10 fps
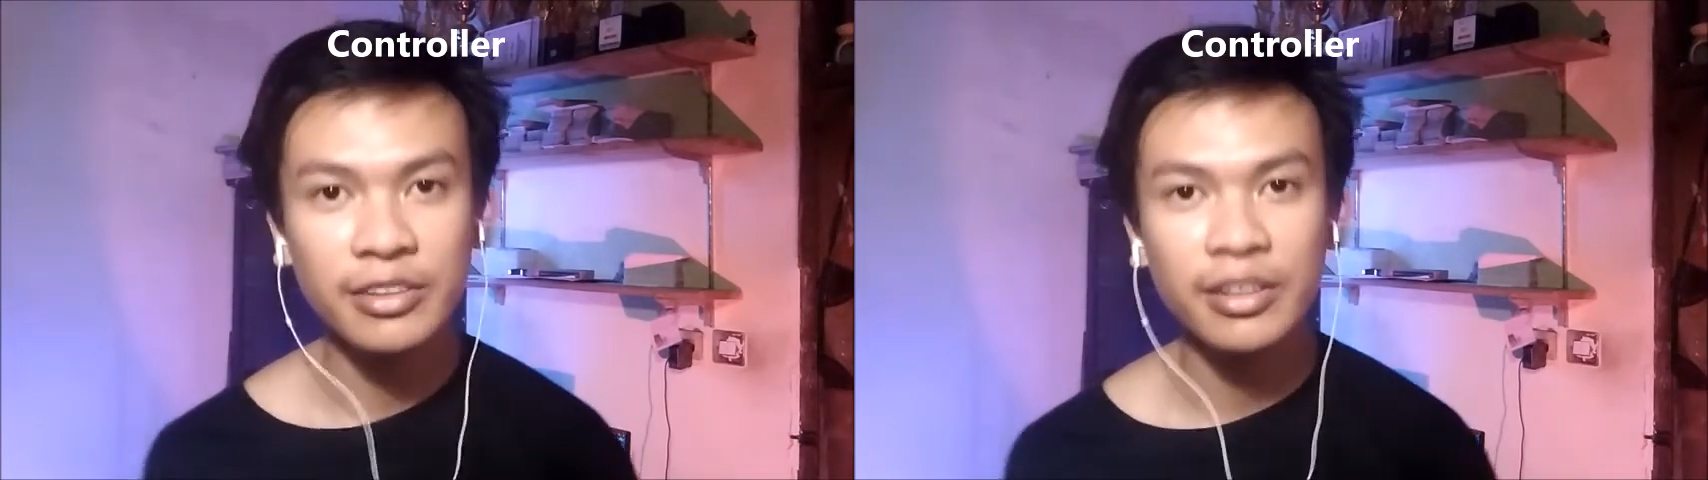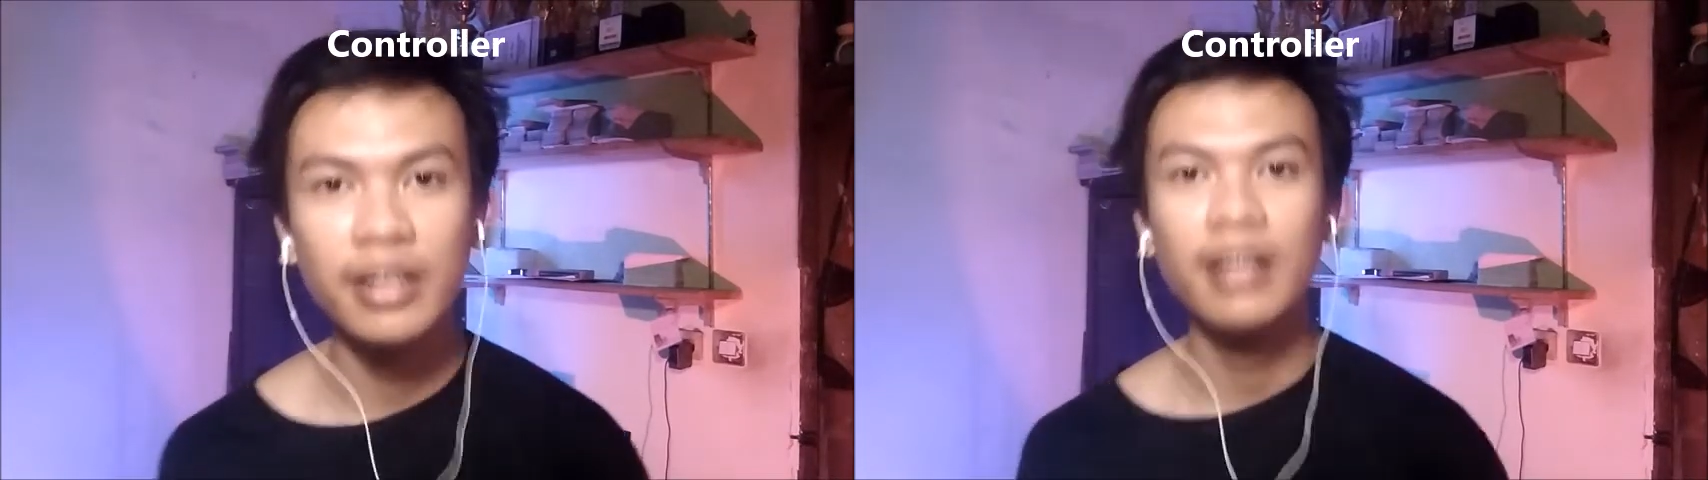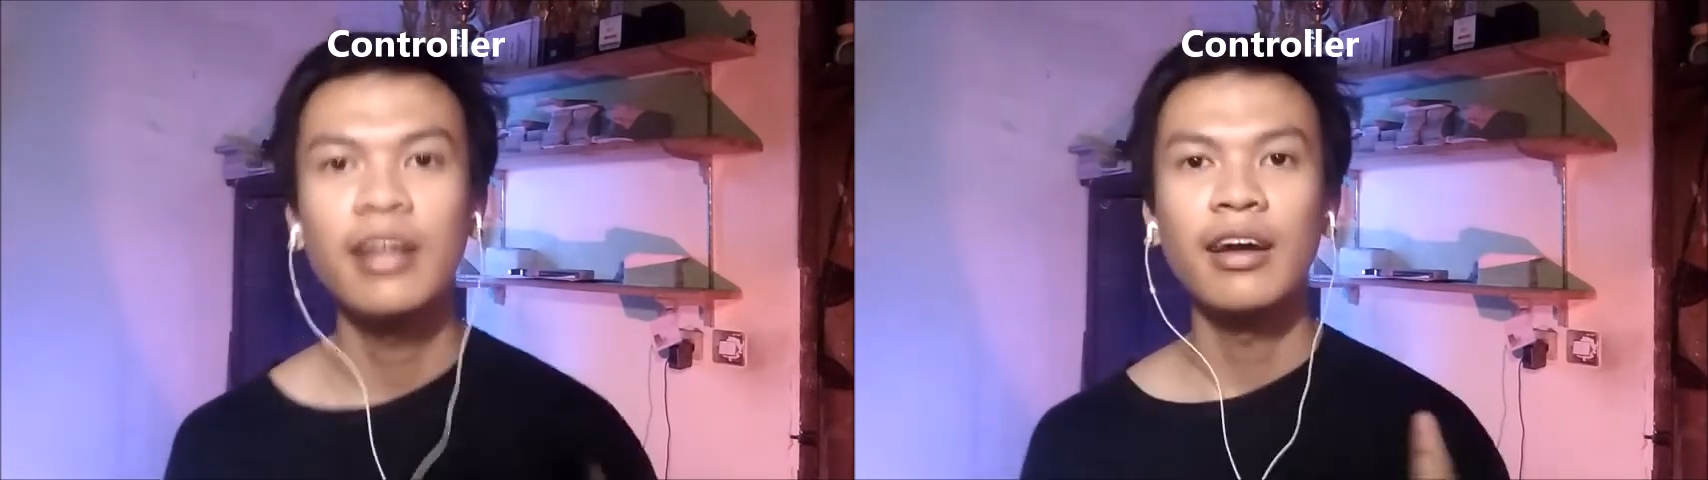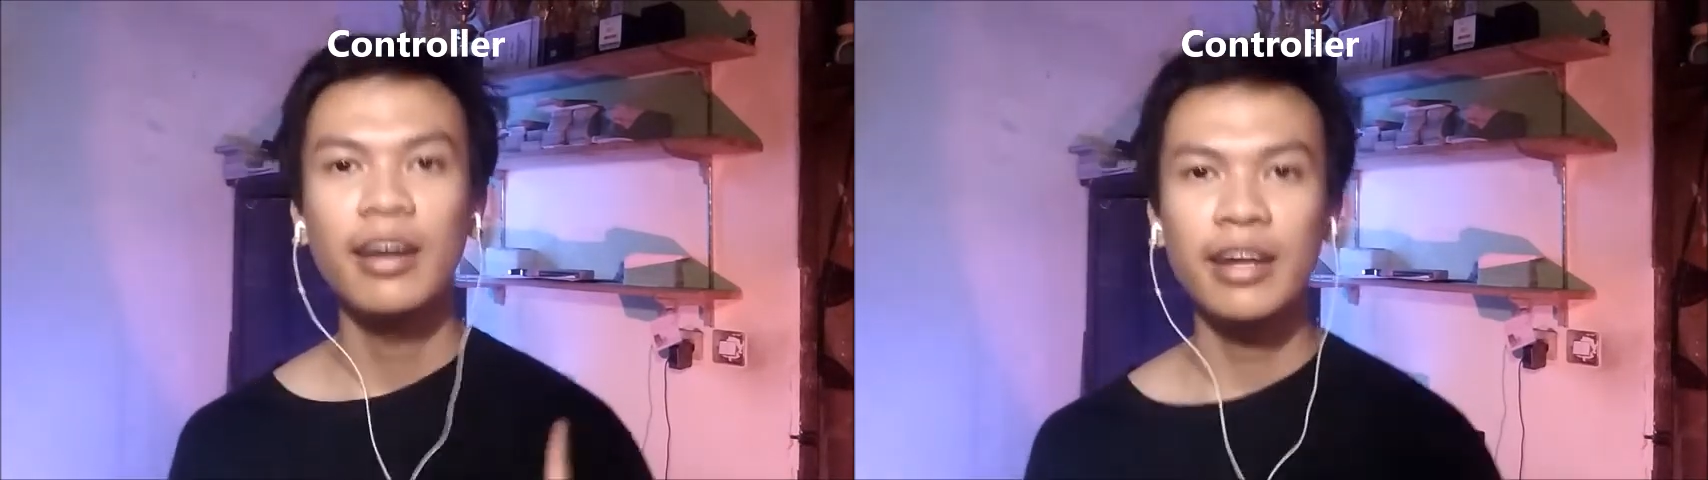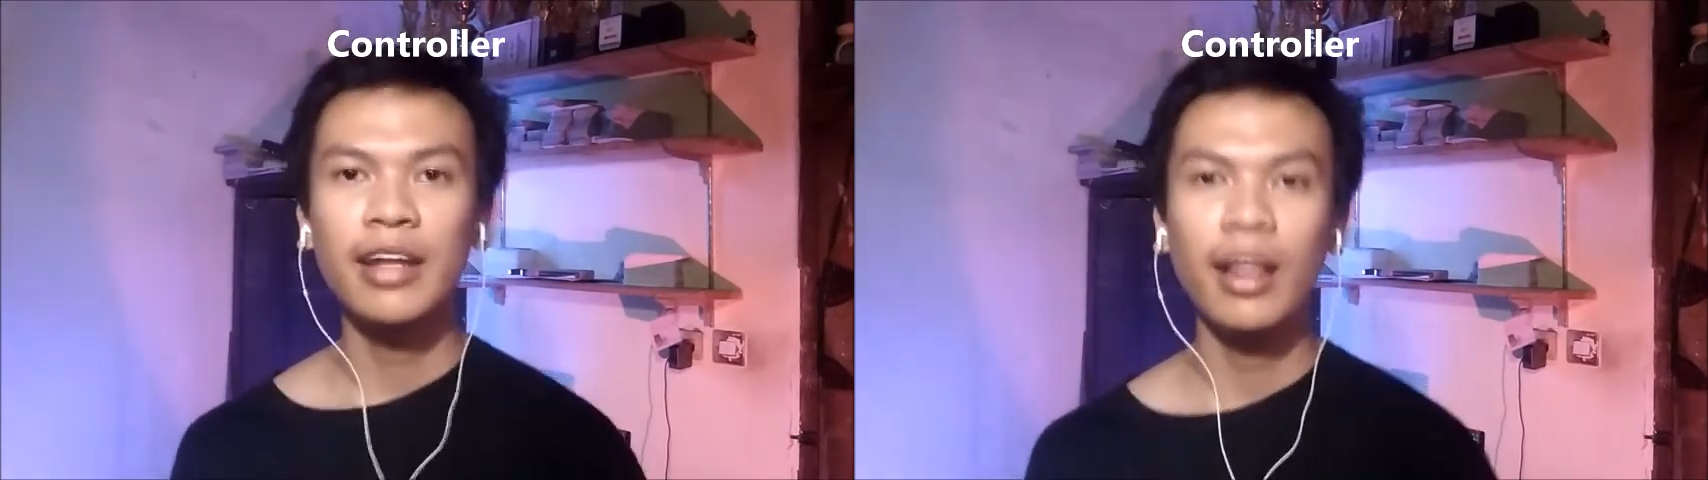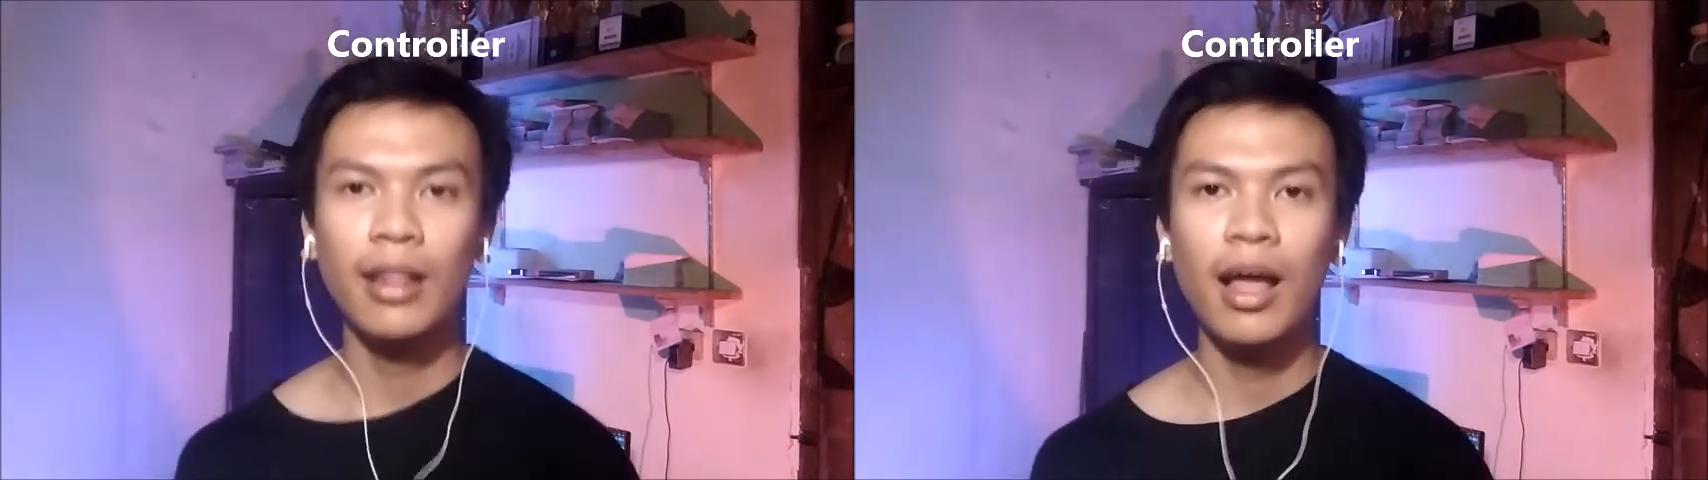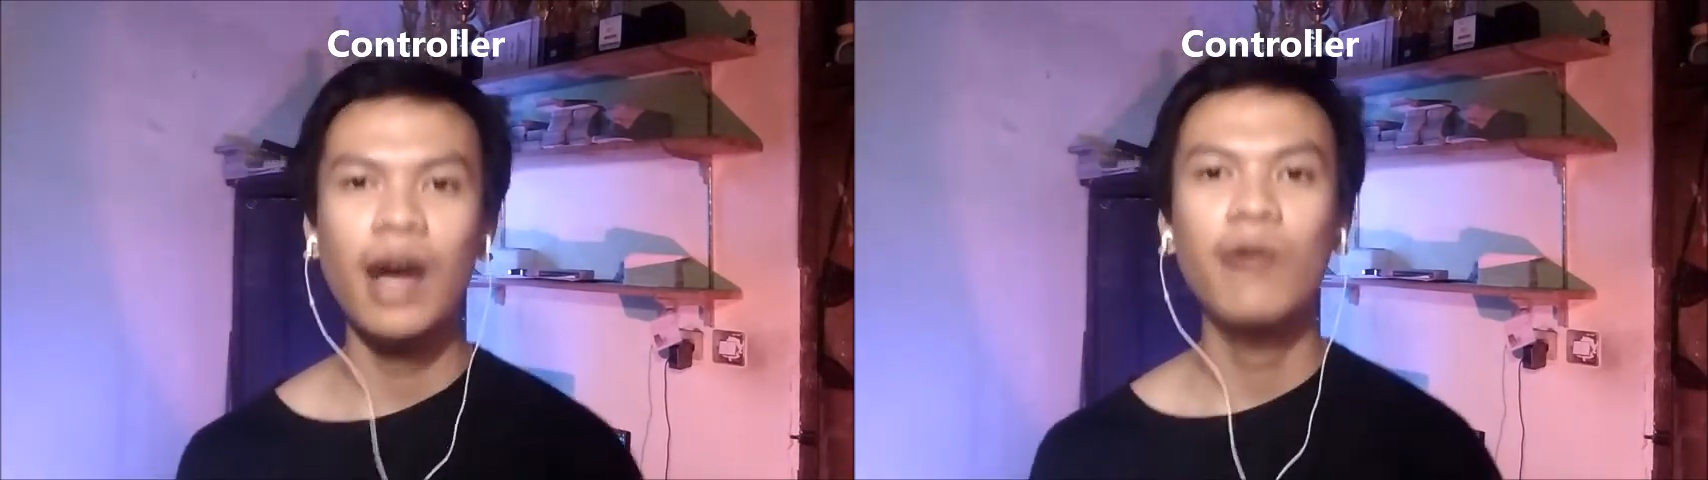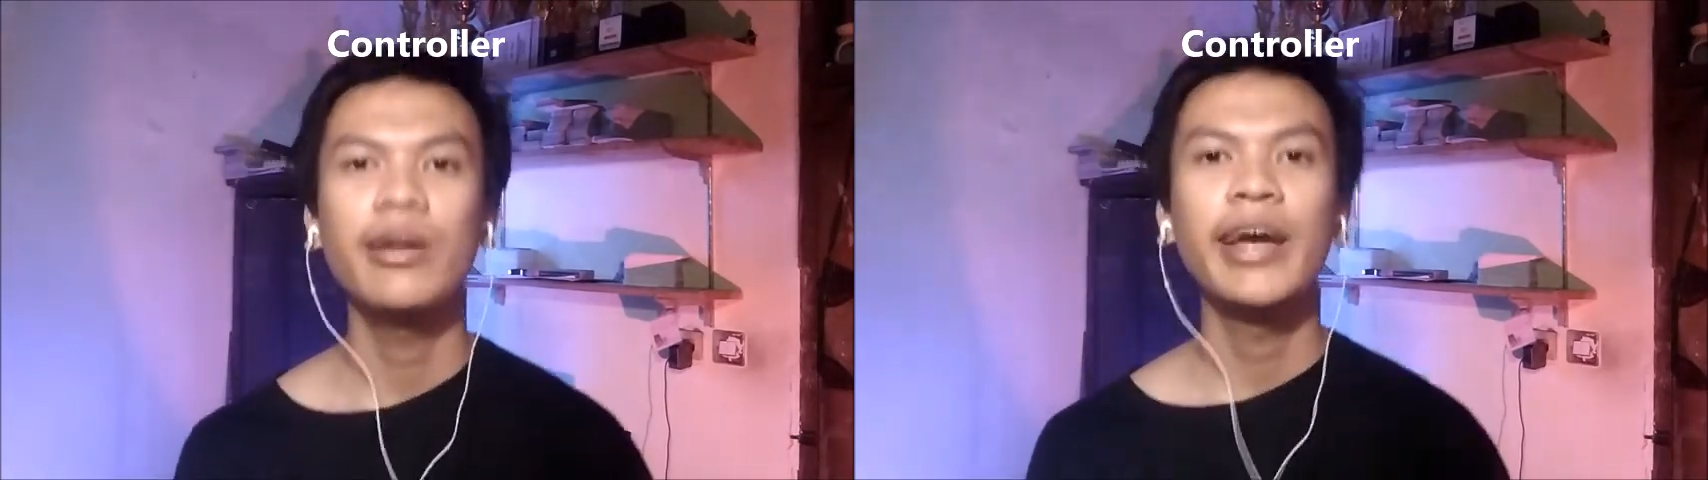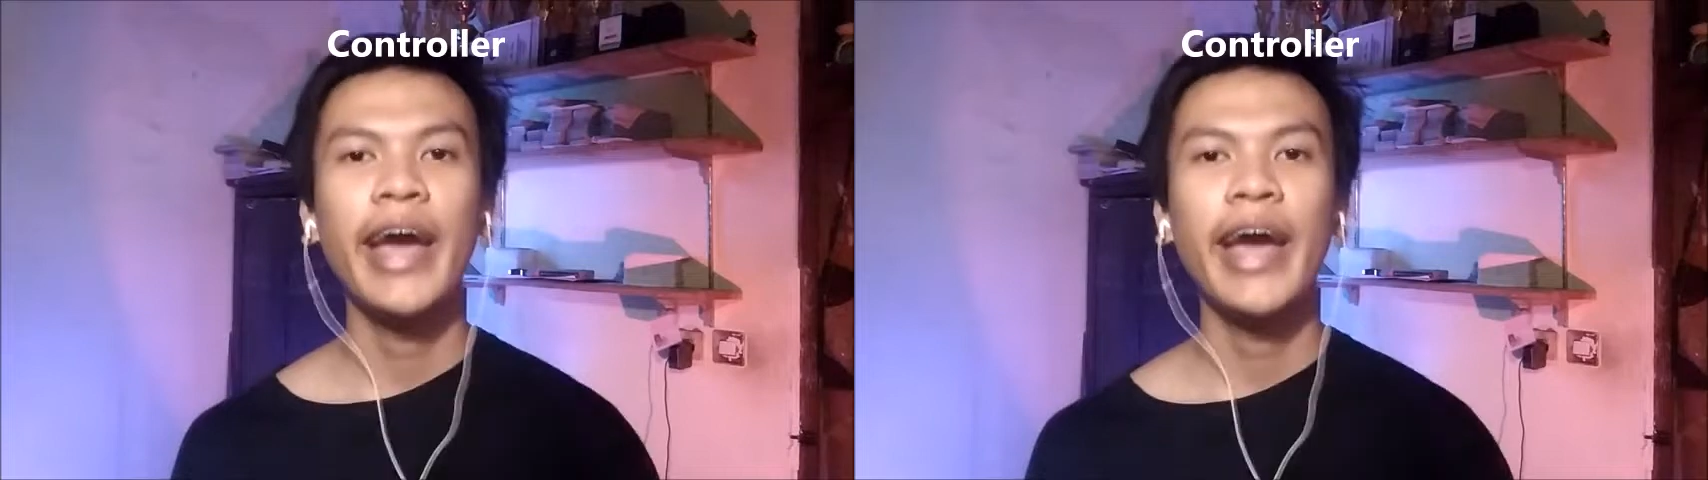drill, read aloud,